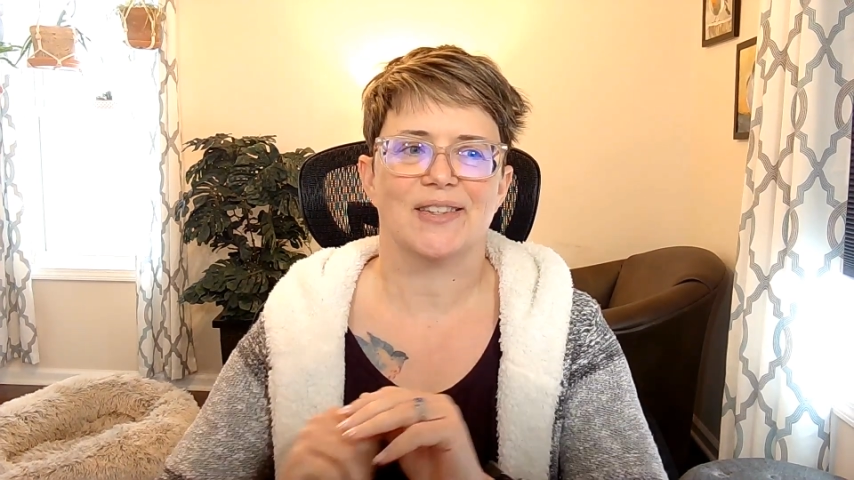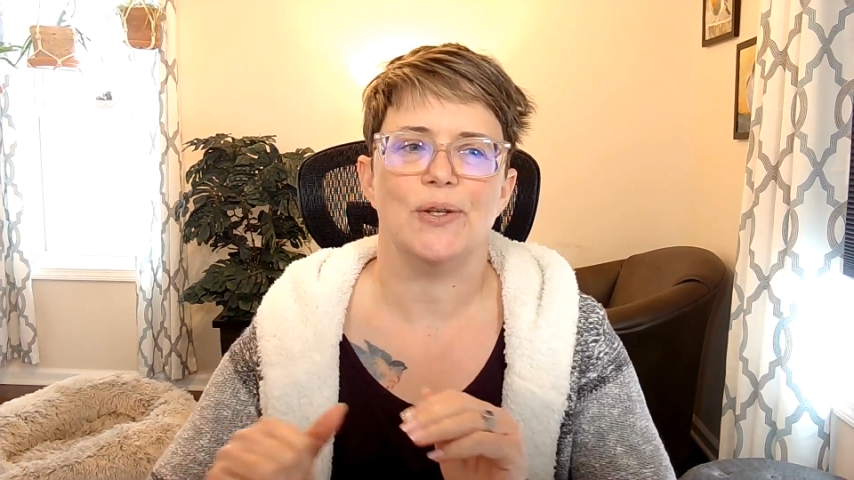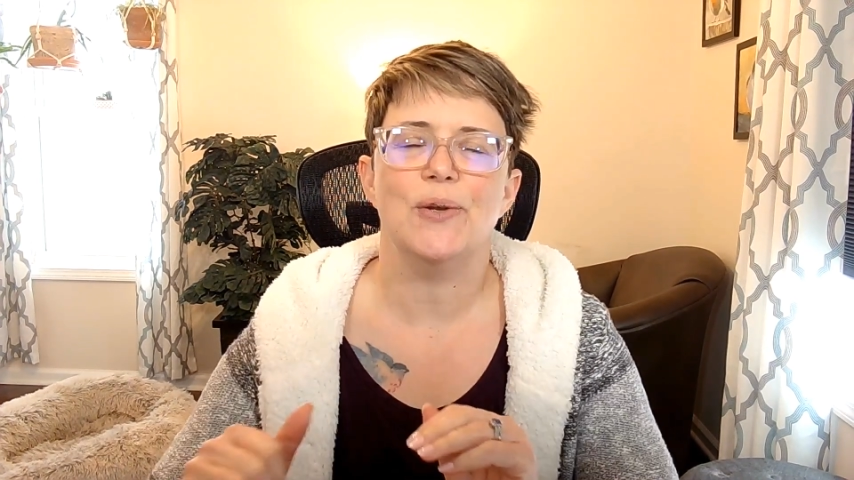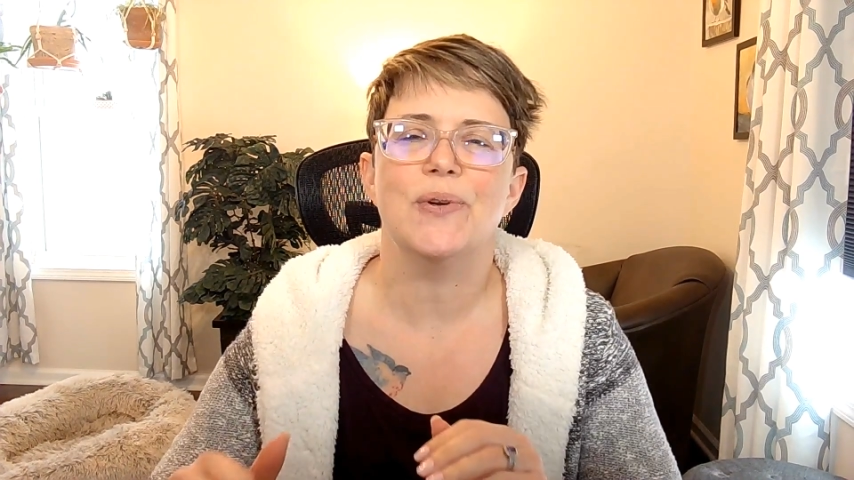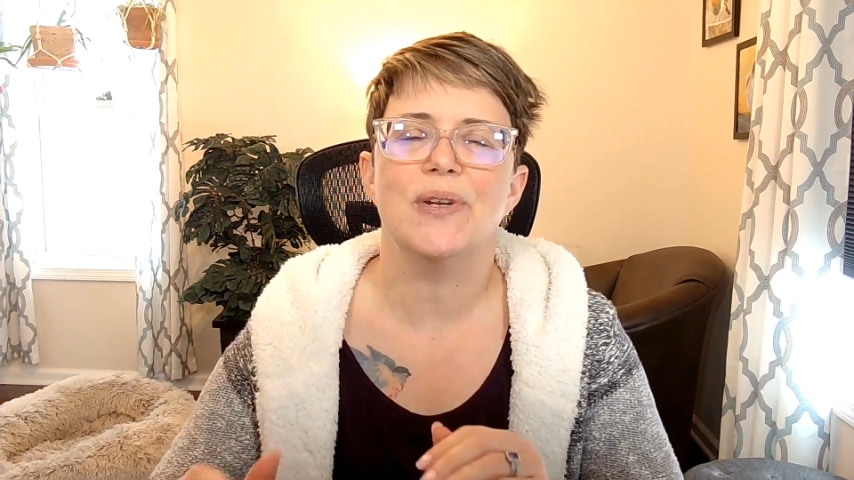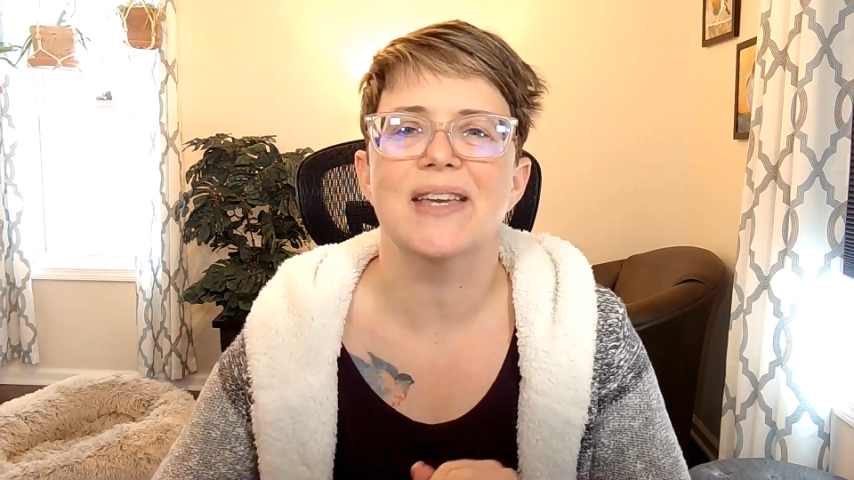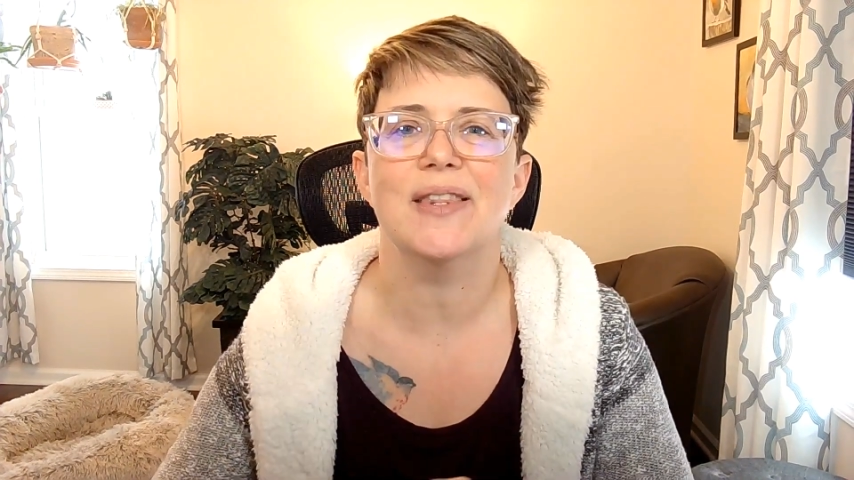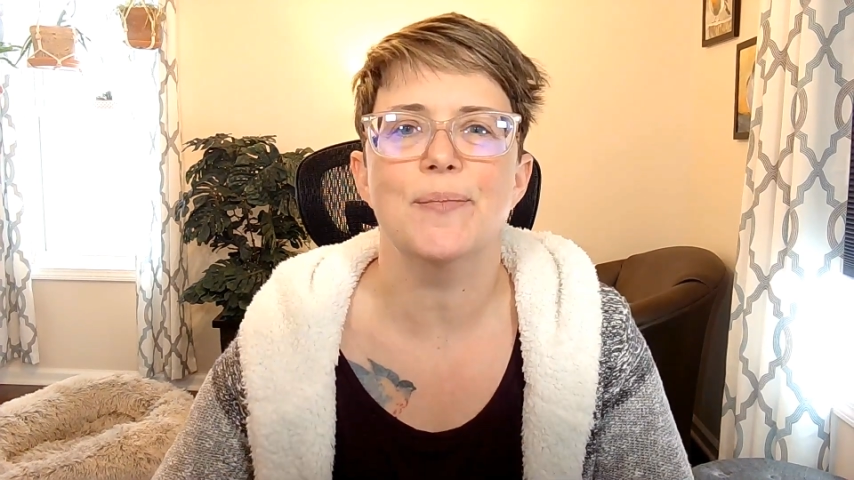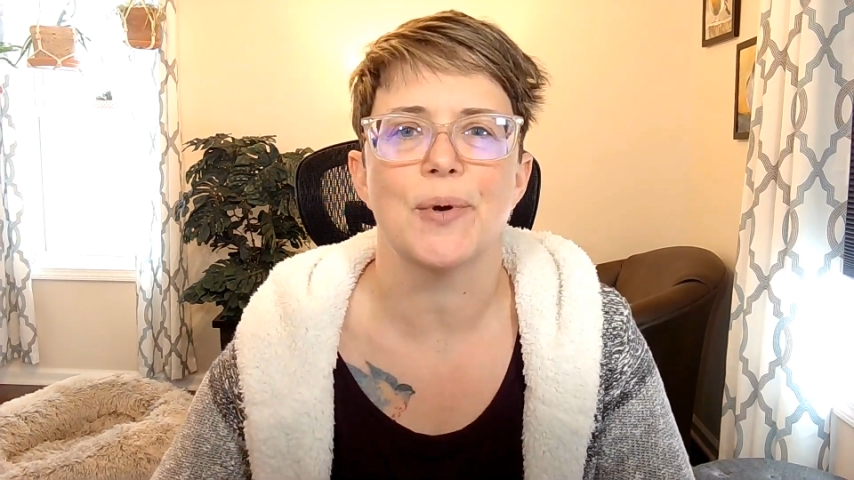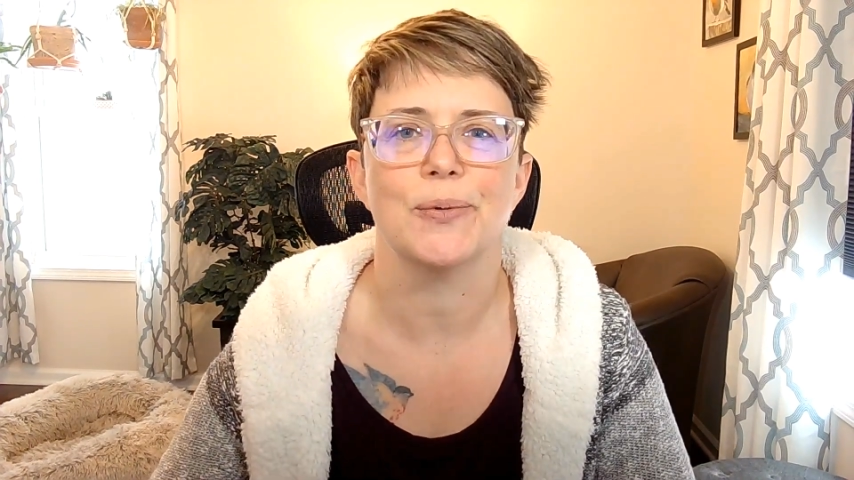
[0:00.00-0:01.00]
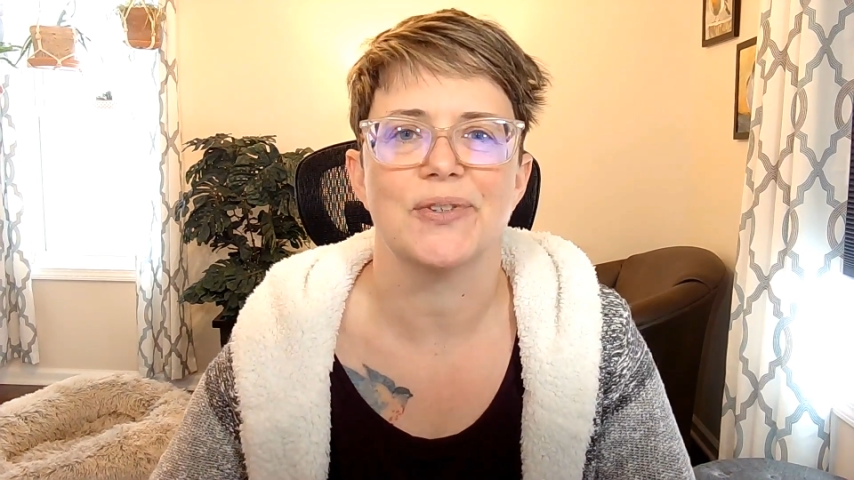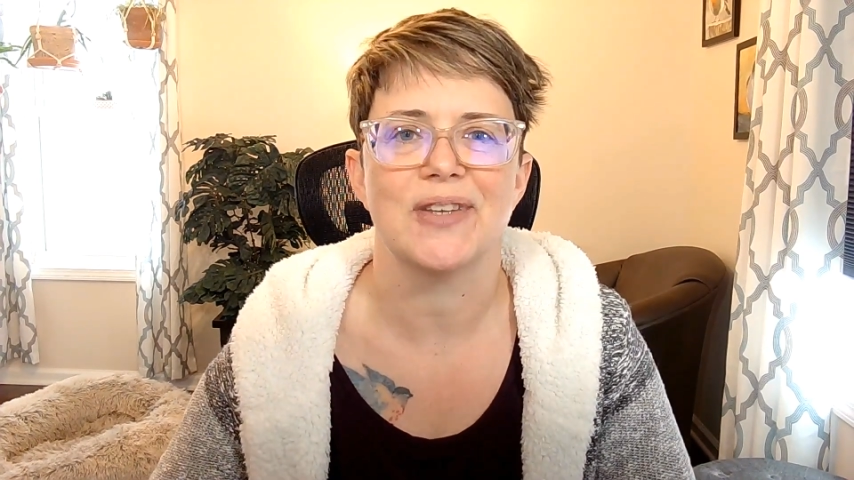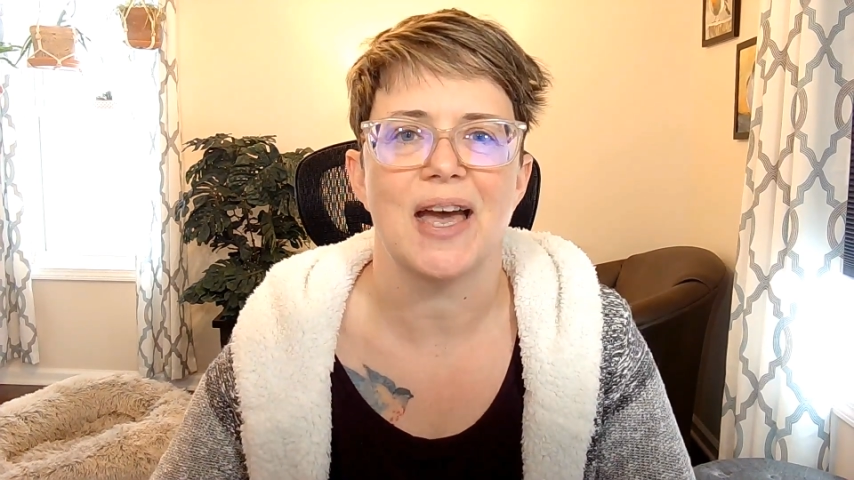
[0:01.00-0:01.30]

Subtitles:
so you can get the most